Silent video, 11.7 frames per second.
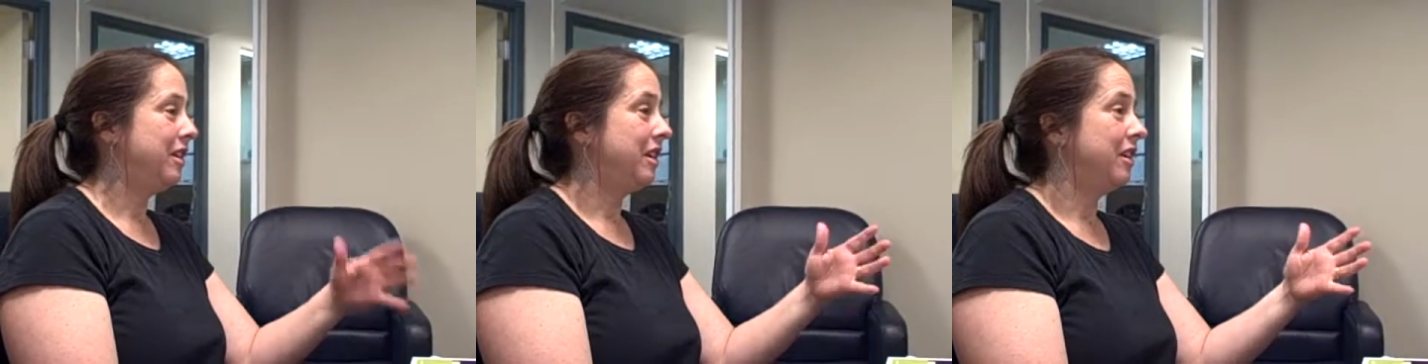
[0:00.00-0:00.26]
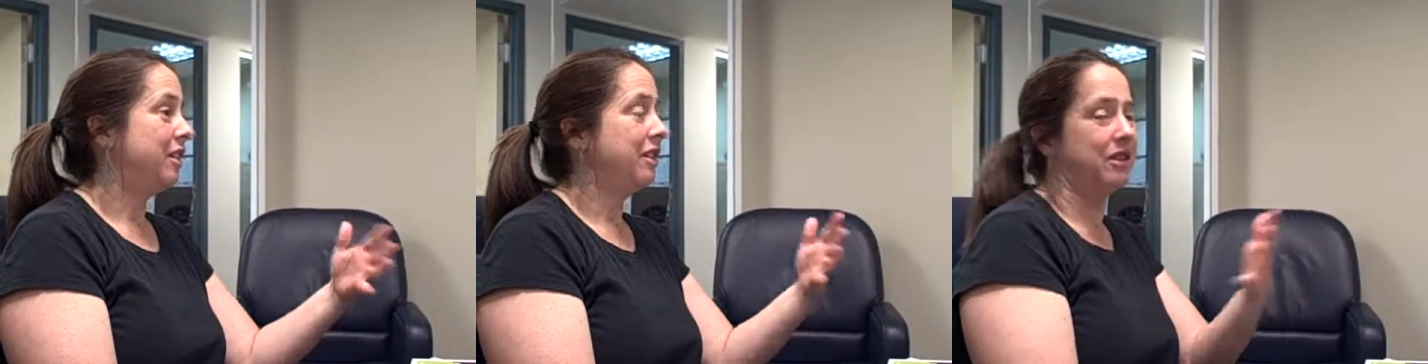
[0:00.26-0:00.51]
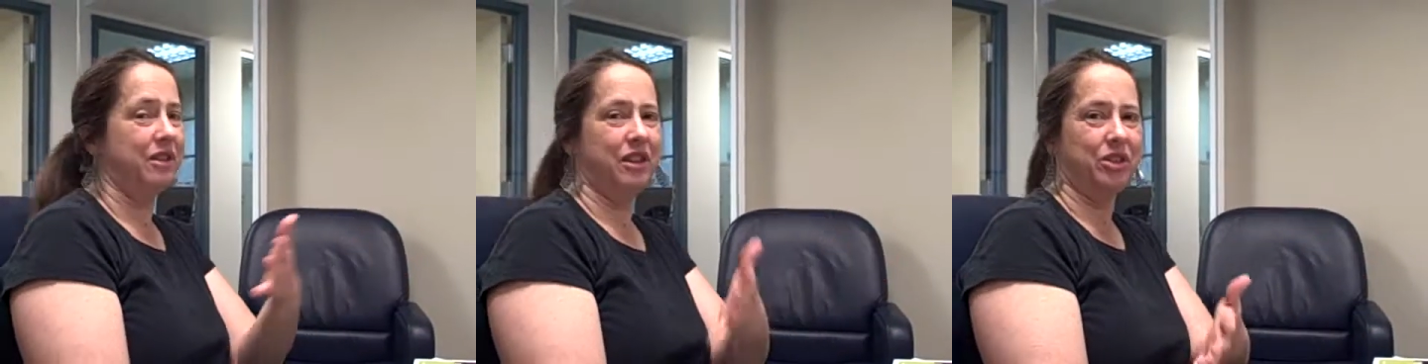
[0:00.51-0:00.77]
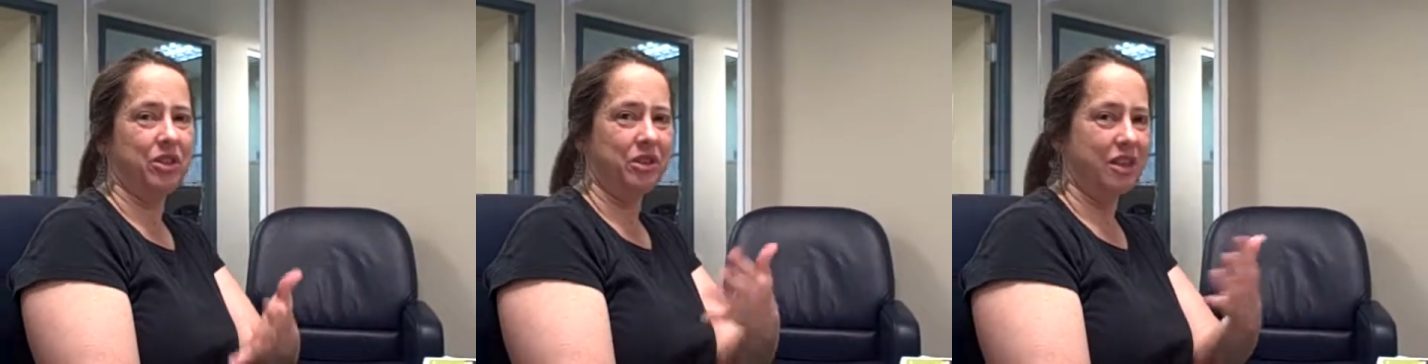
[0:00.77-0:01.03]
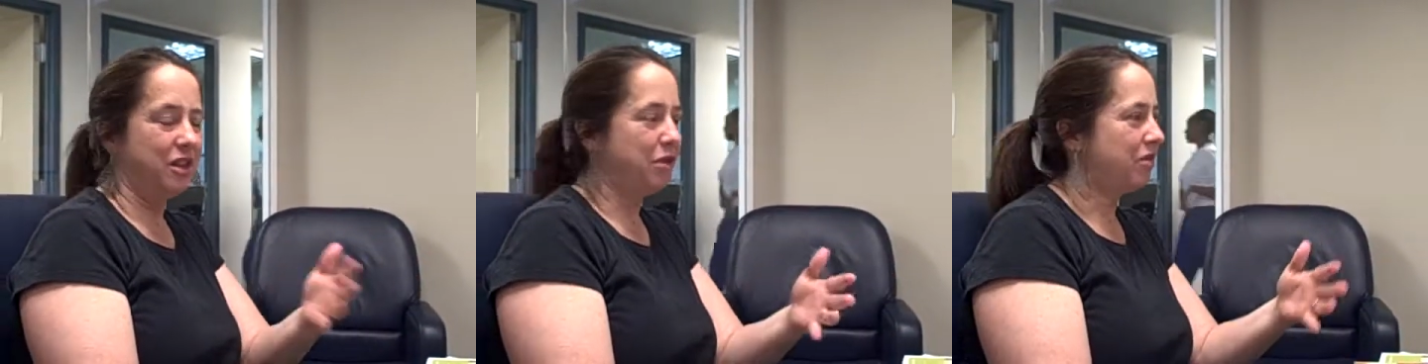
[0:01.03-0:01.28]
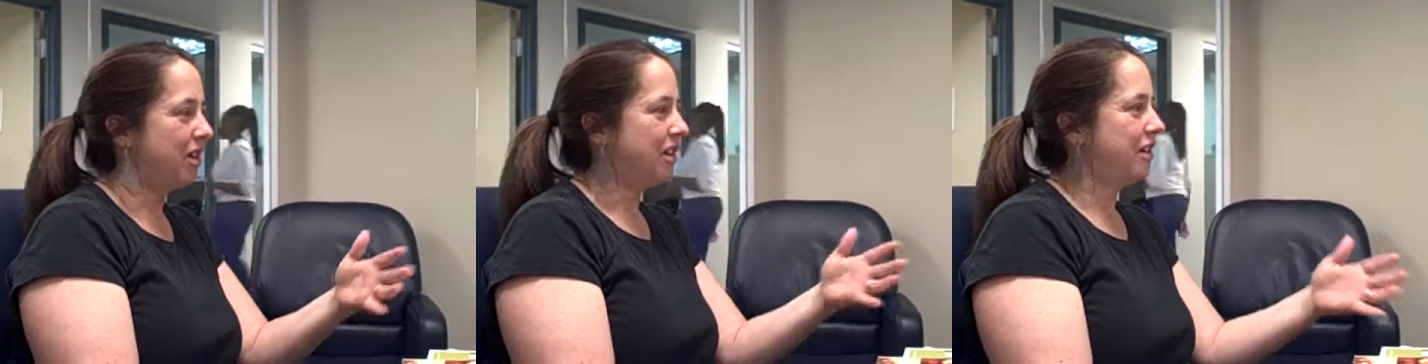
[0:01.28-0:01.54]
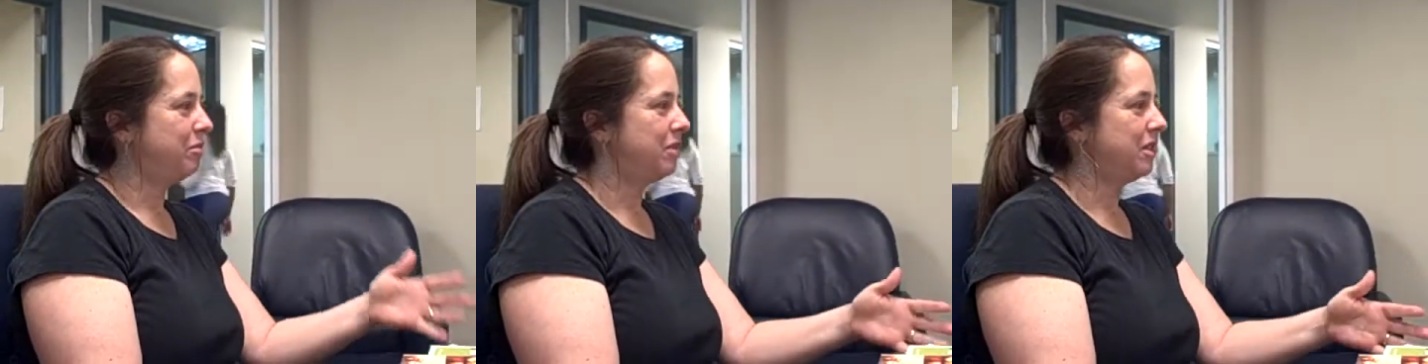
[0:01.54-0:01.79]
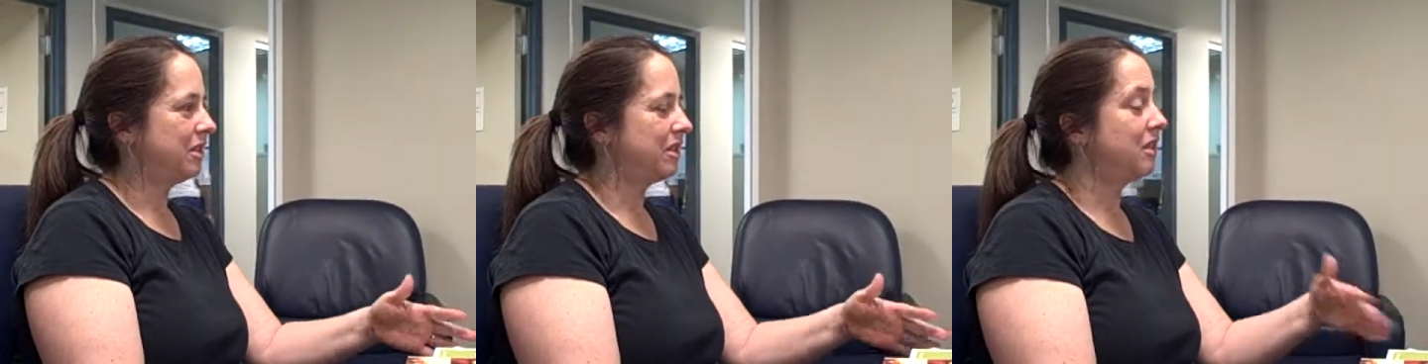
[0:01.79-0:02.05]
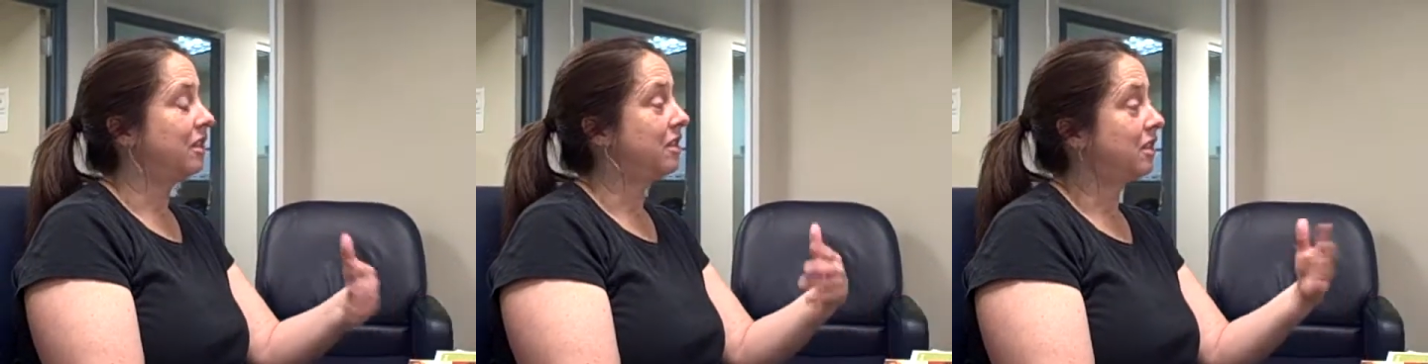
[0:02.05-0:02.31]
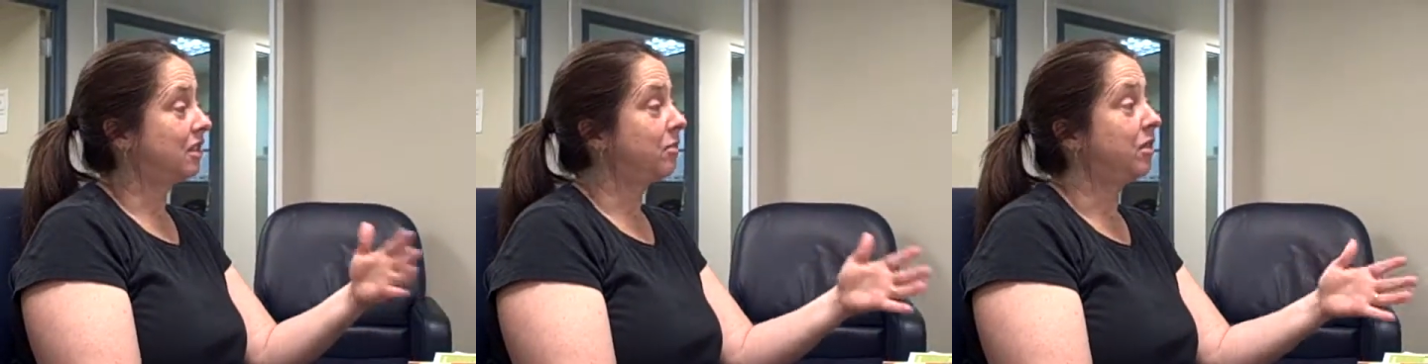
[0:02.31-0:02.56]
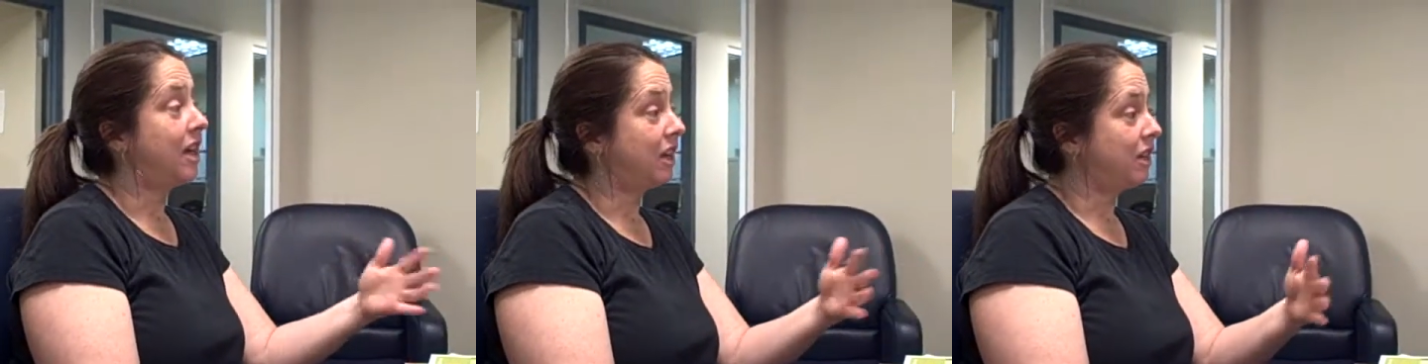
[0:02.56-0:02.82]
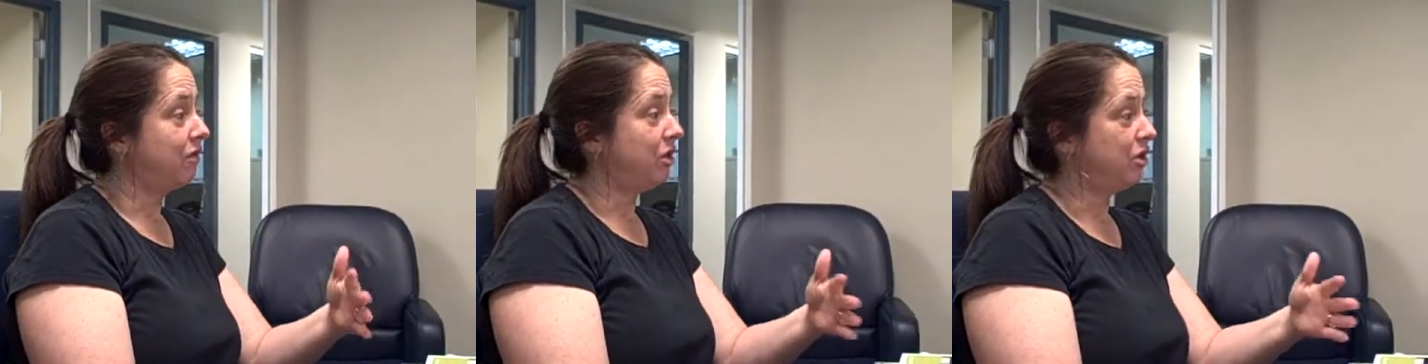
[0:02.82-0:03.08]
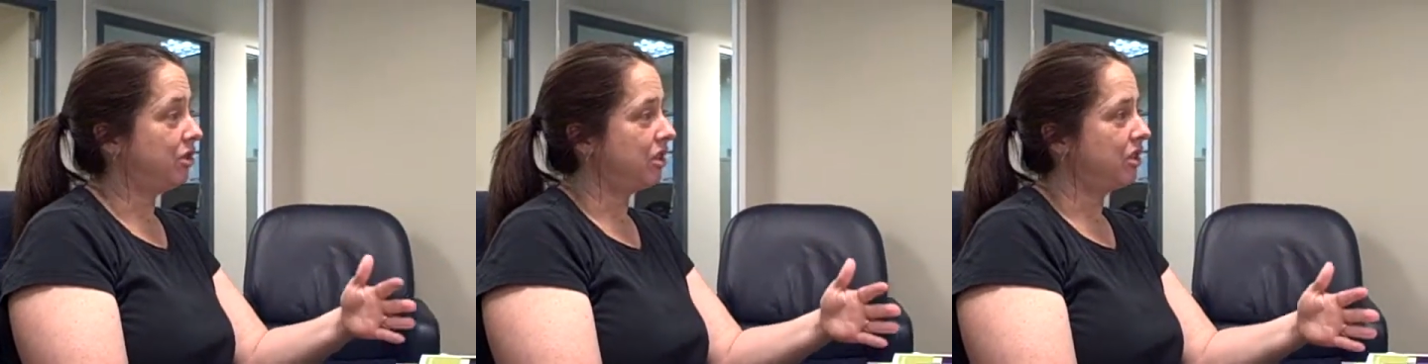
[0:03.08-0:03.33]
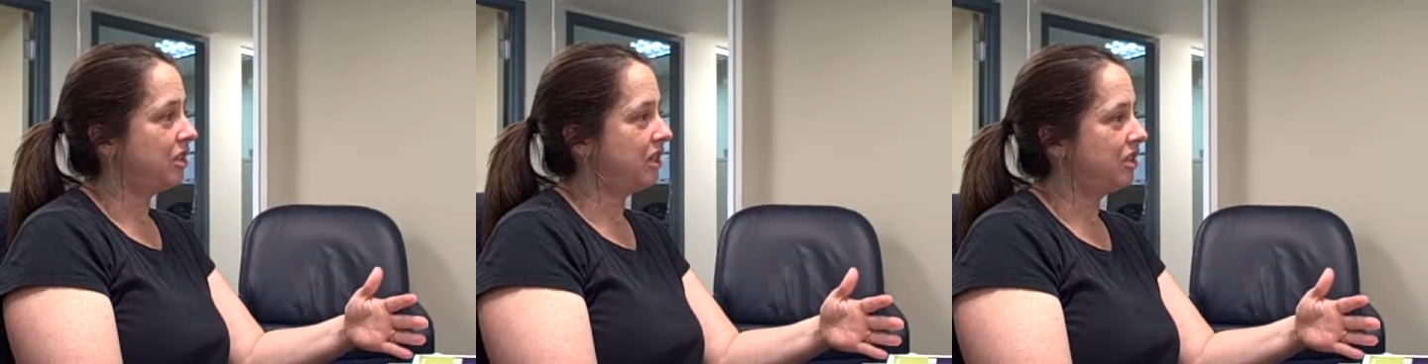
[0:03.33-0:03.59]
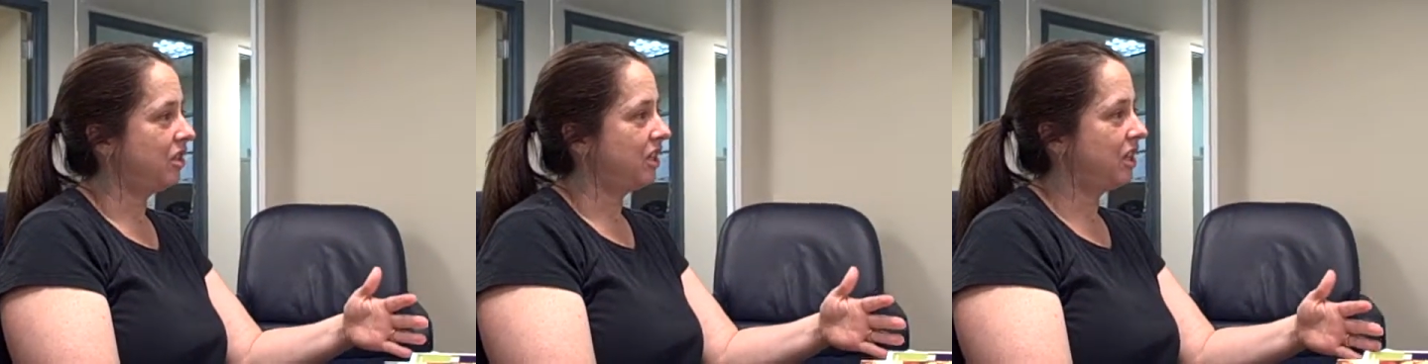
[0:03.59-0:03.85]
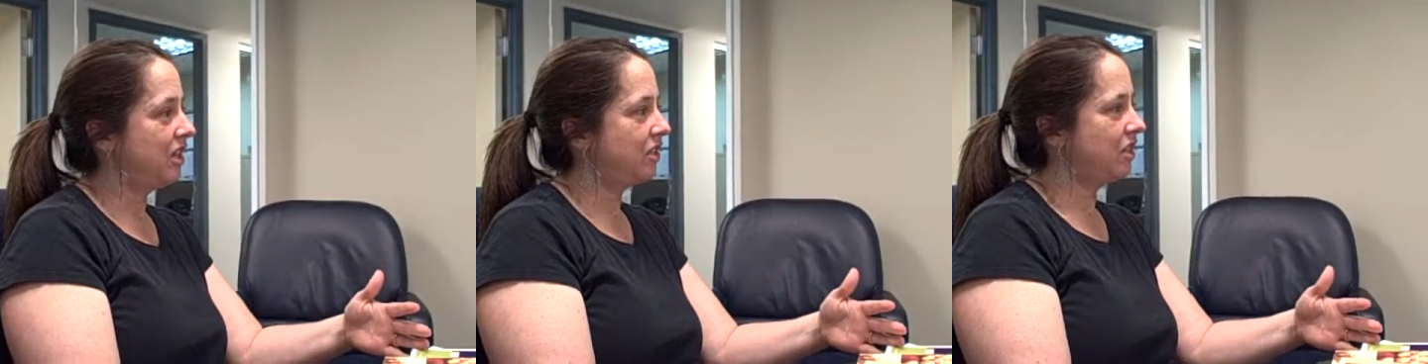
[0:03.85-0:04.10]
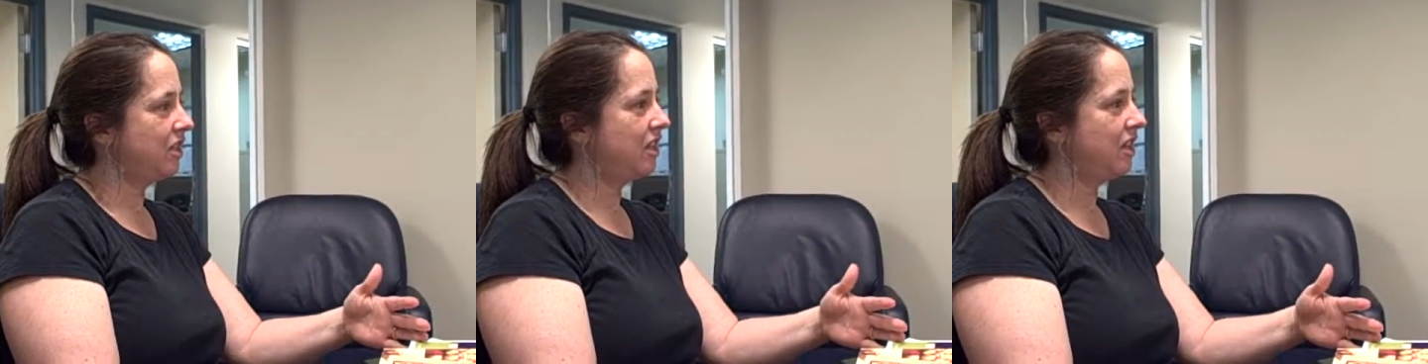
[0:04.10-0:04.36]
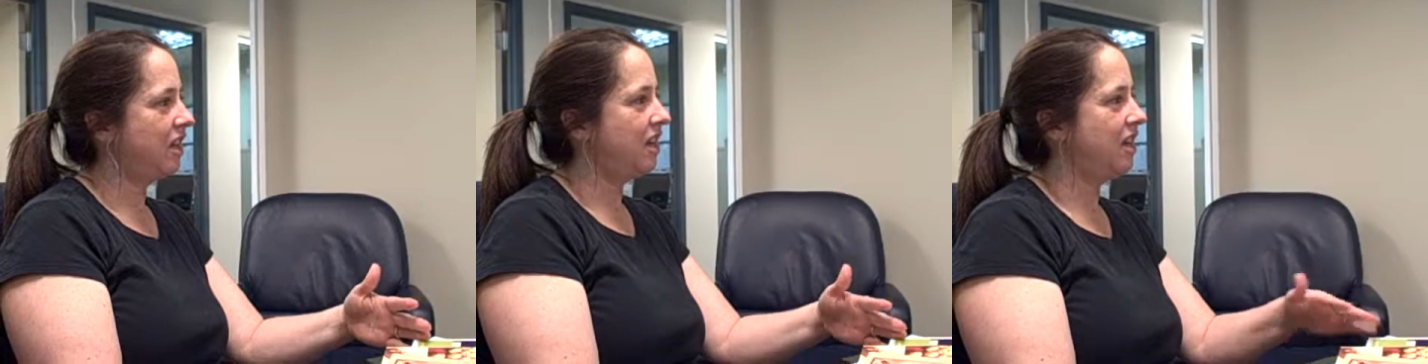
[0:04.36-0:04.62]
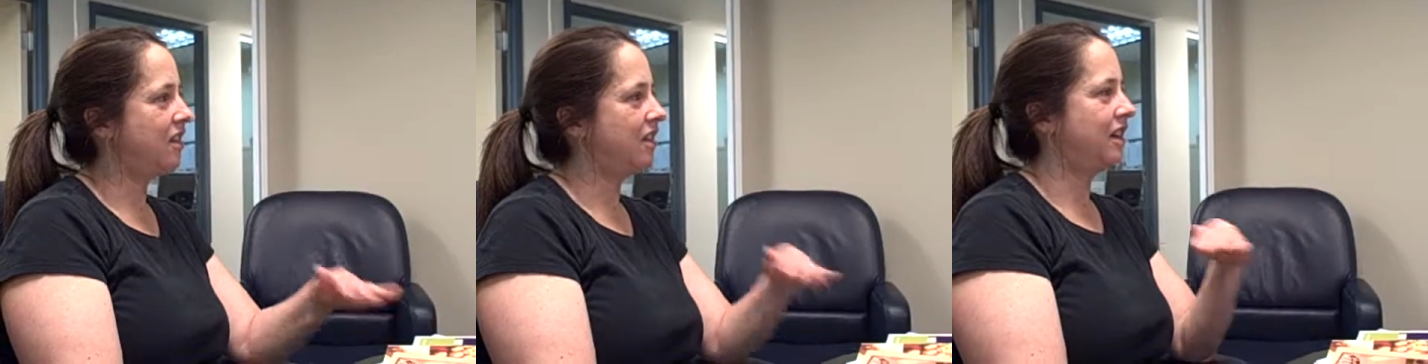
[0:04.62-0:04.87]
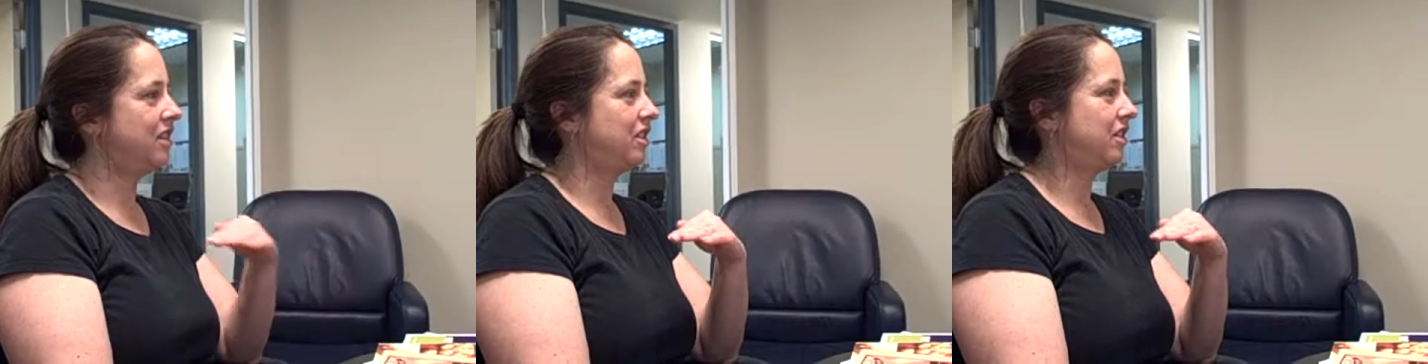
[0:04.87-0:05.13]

another issue that you brought up is some lack of nutrition education, and that uh-huh.